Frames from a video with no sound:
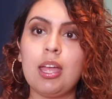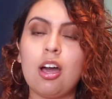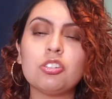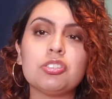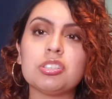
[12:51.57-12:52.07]

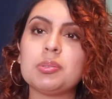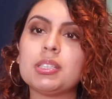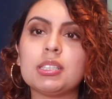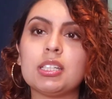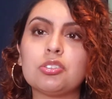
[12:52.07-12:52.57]
Also, just
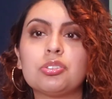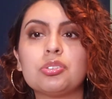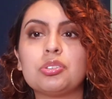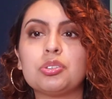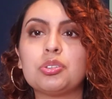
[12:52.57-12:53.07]
because they
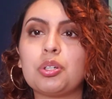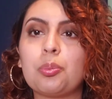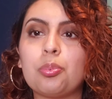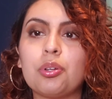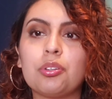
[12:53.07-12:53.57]
introduce you to your
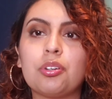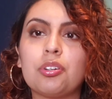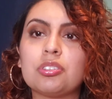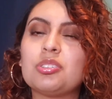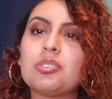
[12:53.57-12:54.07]

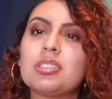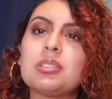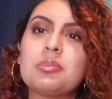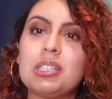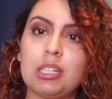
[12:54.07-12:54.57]
brother, you know,
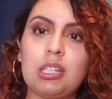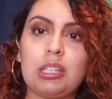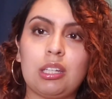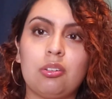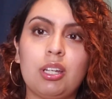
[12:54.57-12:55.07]
doesn't mean
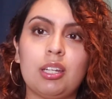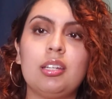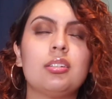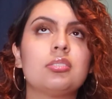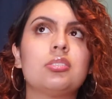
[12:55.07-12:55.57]
anything,
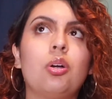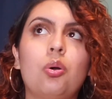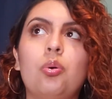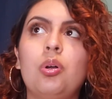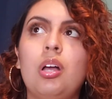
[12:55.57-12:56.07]
okay?
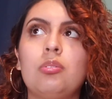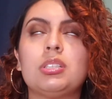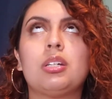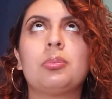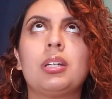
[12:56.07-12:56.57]
So I
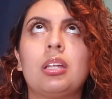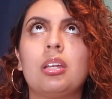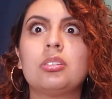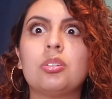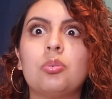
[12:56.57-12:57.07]
was like, oh my God,
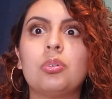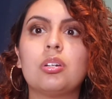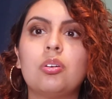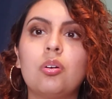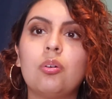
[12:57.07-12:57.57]
I don't want
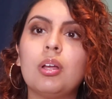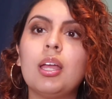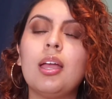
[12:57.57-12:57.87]
to go.